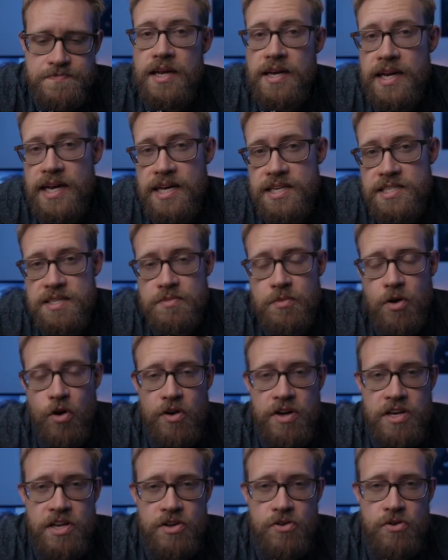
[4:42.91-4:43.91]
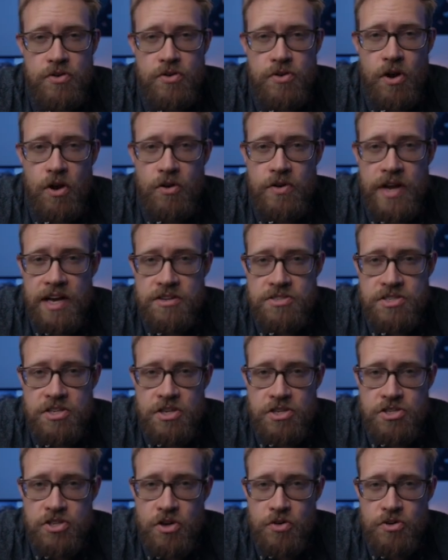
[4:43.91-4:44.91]
Next, I'm going to go down to
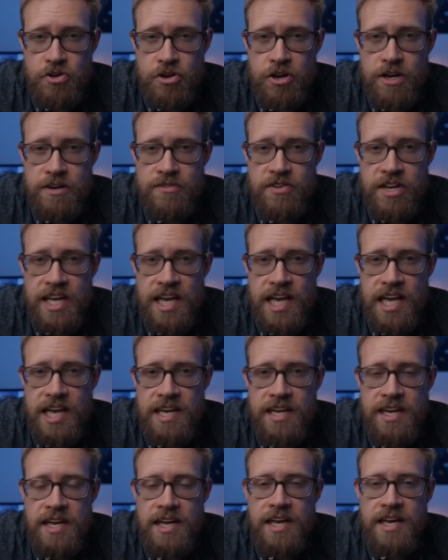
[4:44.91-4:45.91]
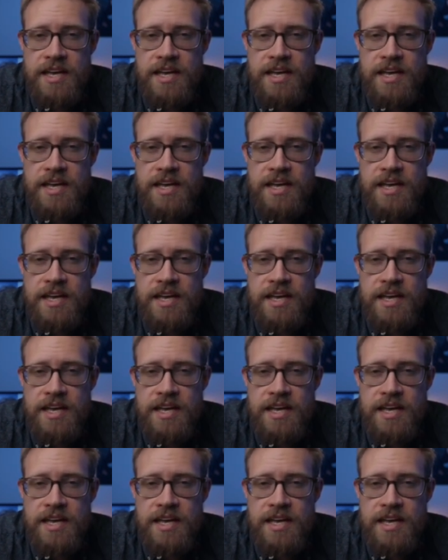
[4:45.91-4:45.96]
the tone curve again.